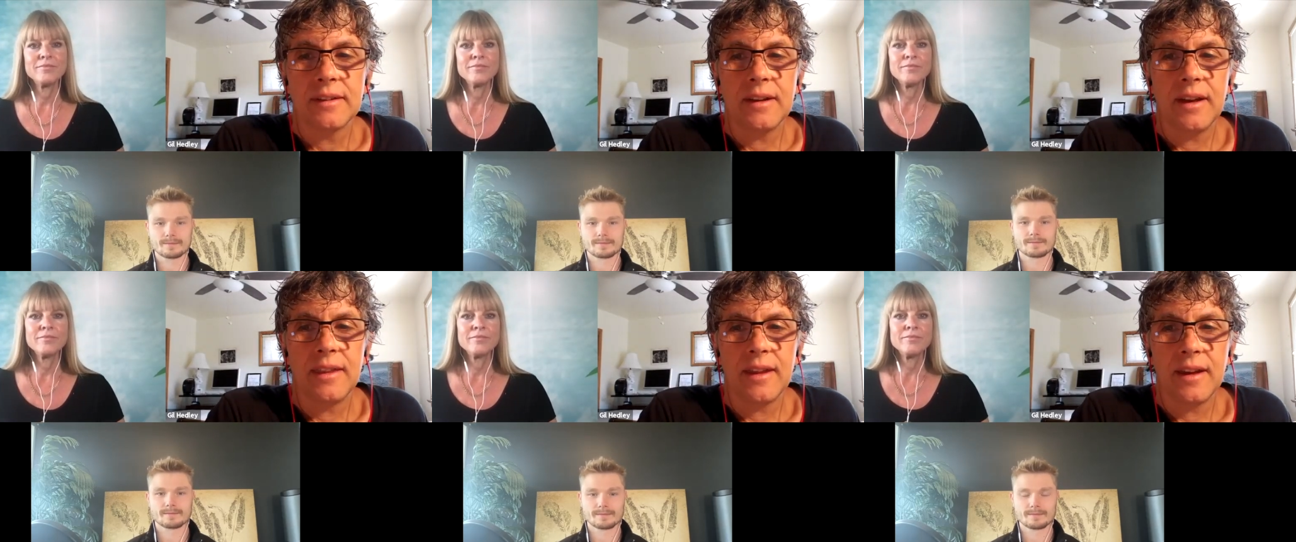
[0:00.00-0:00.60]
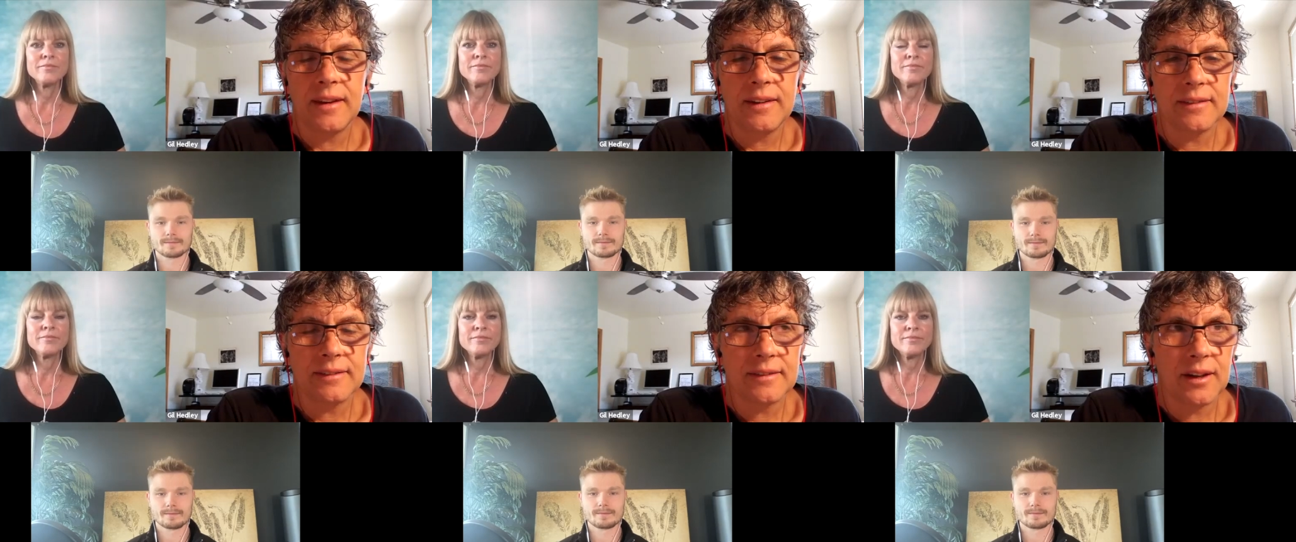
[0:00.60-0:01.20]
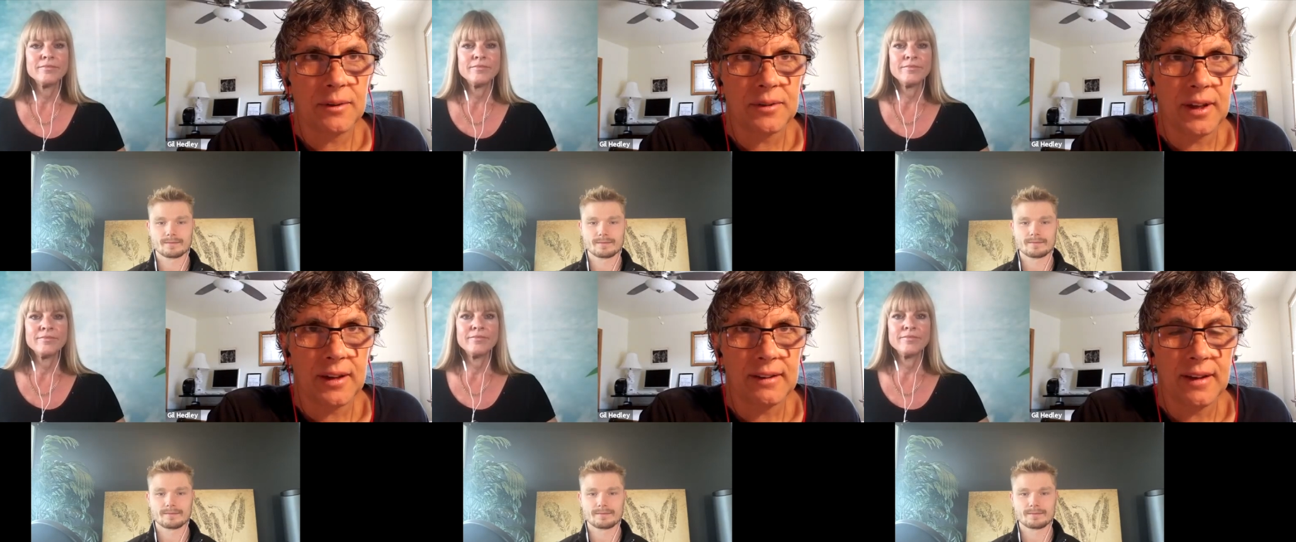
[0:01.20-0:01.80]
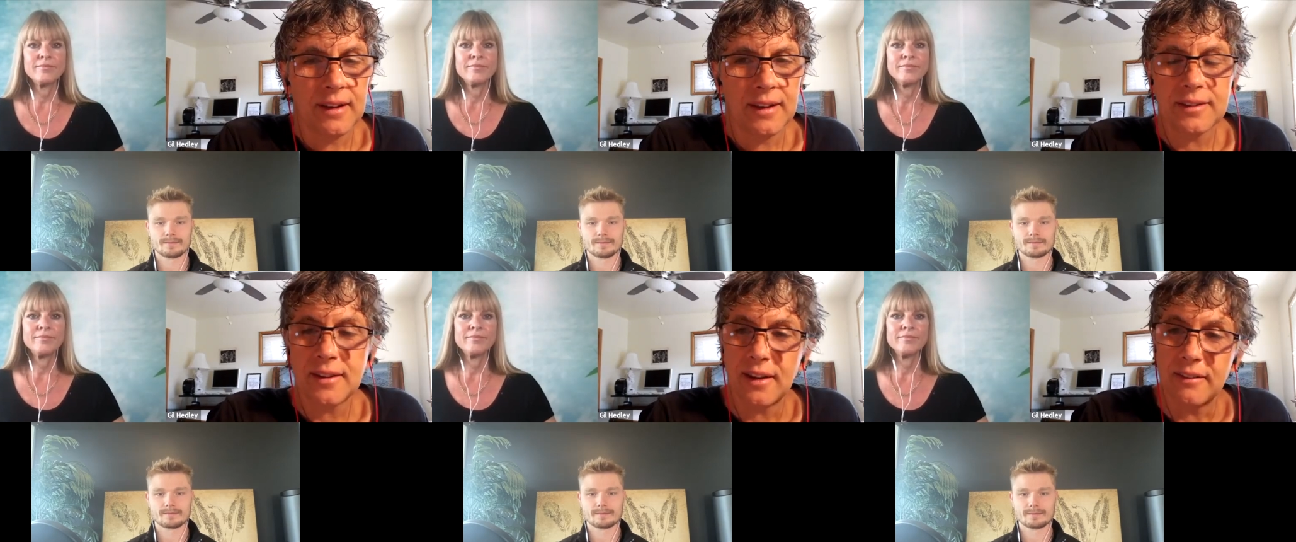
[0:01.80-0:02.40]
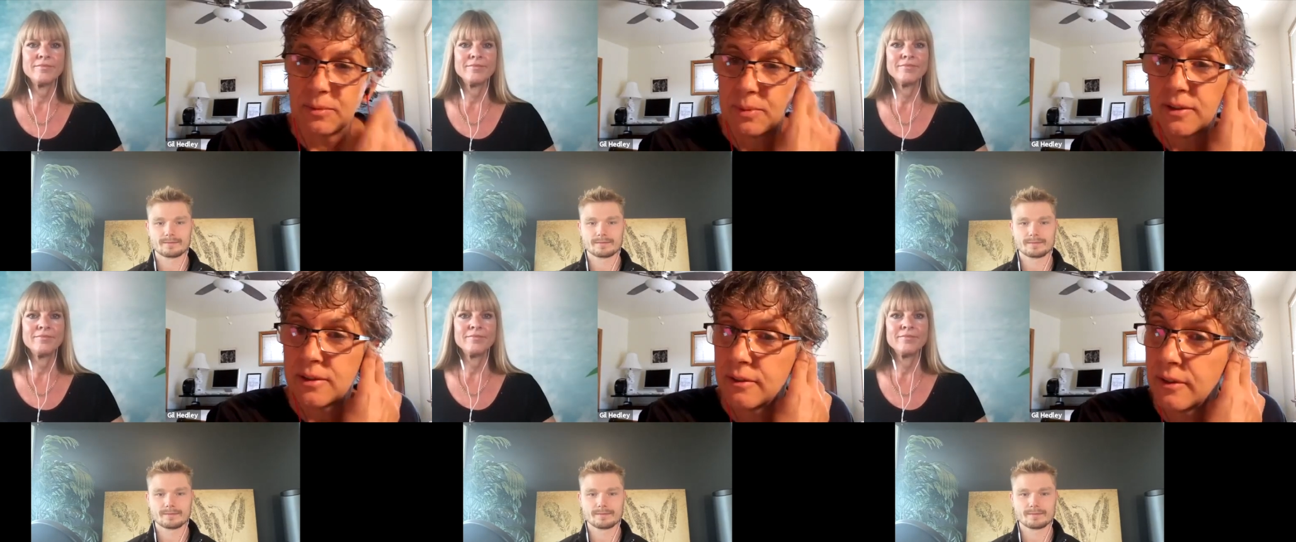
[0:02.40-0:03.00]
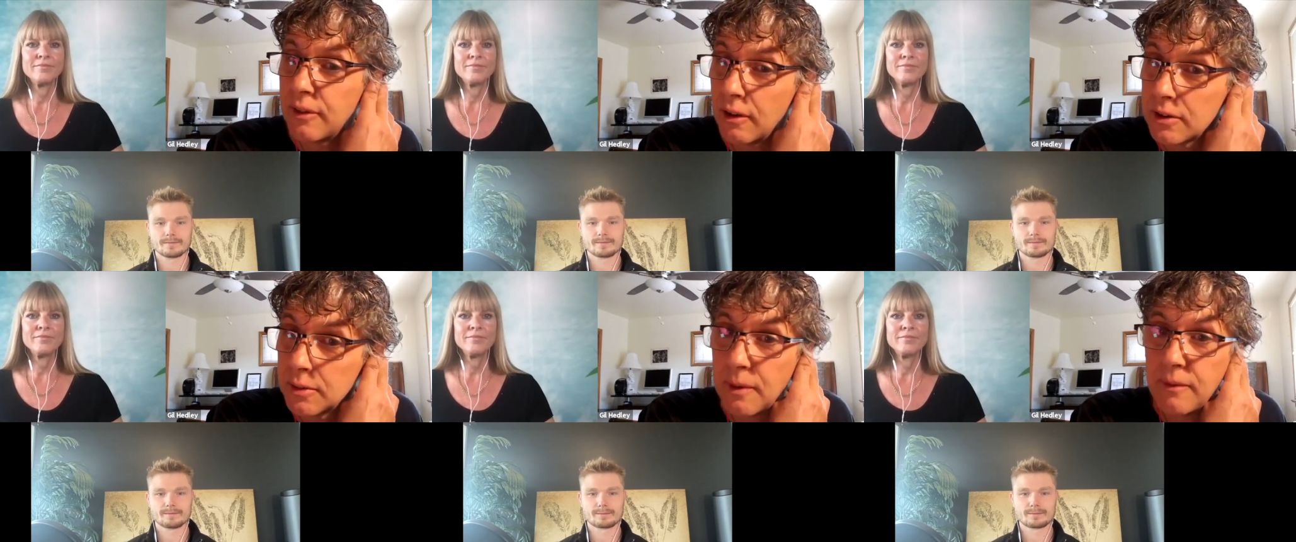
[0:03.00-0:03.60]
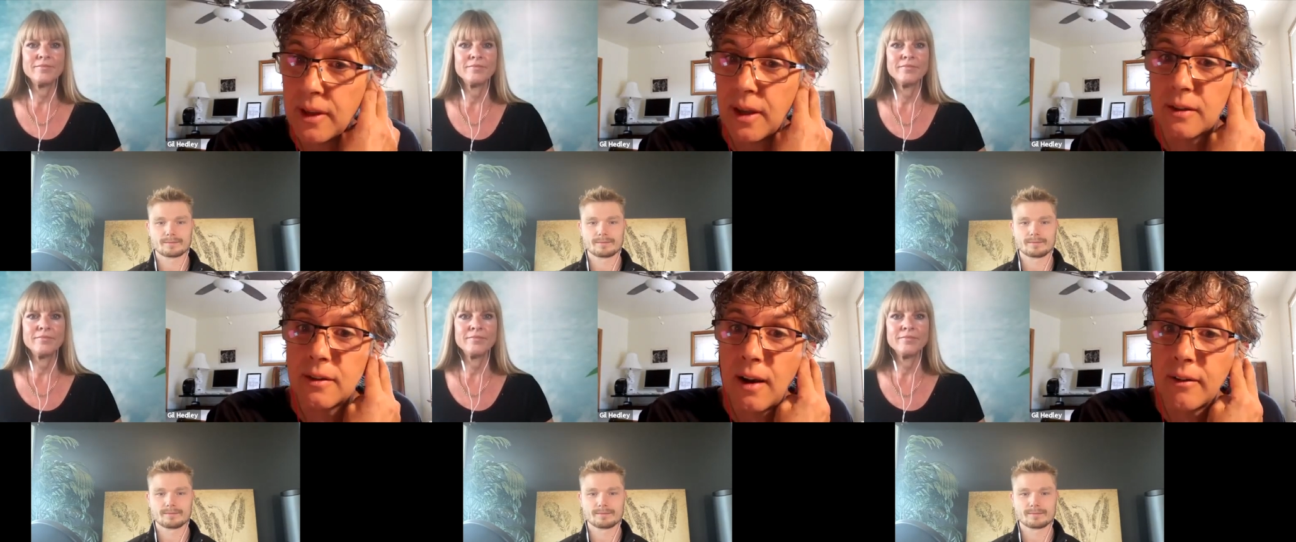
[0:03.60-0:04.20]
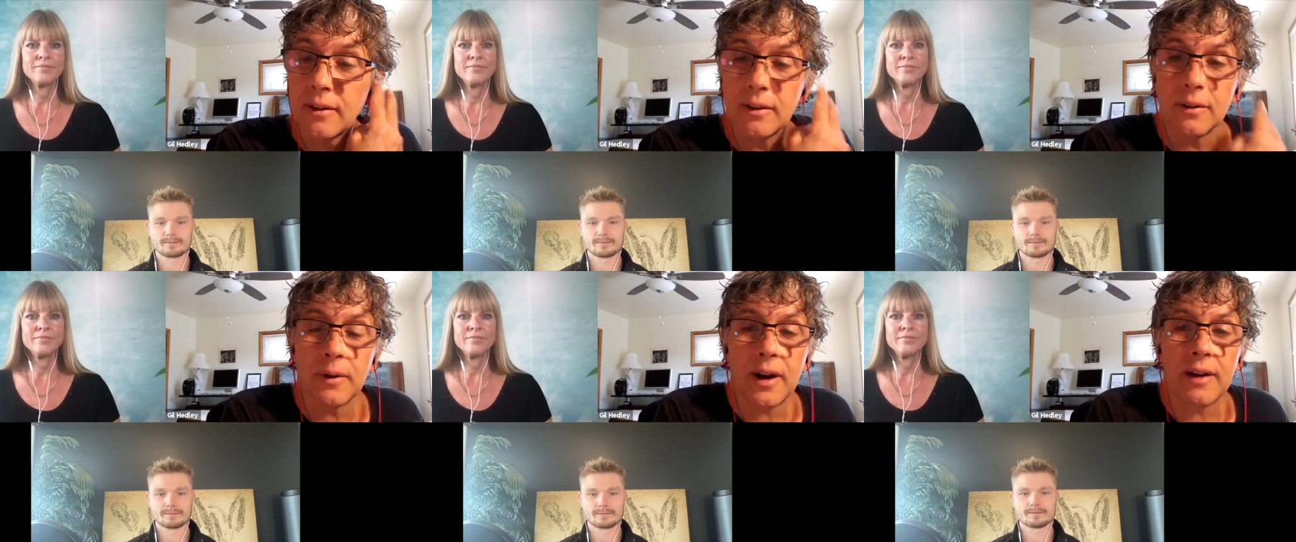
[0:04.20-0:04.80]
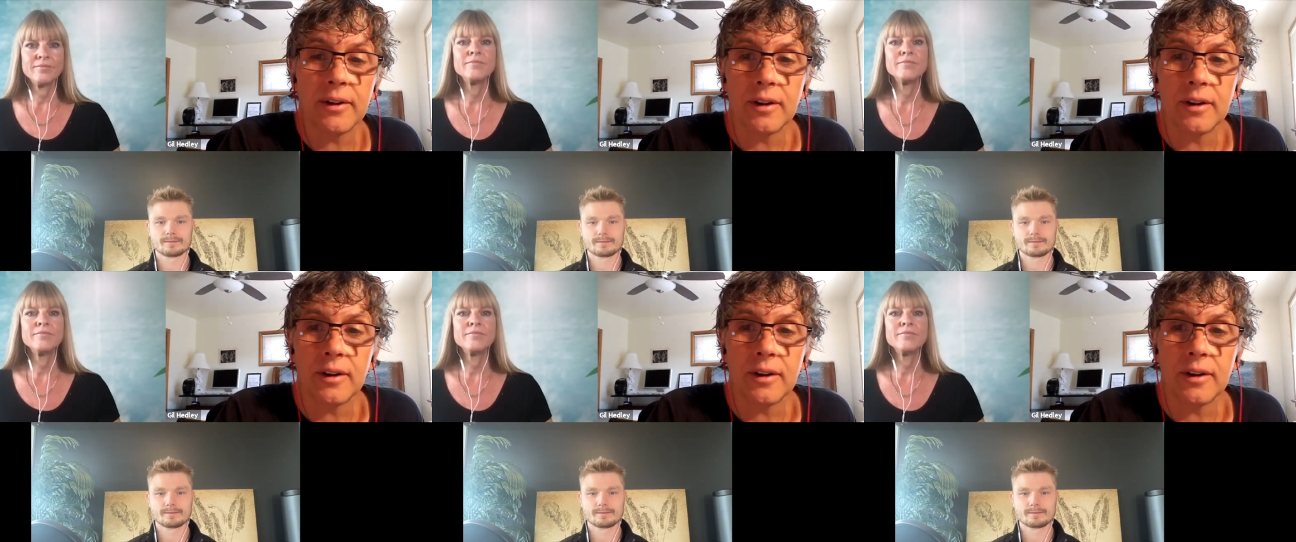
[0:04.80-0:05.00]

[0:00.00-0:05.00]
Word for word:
Speaker 1: And then I was like, oh, that's kind of expensive for folks and maybe they can't travel or whatever.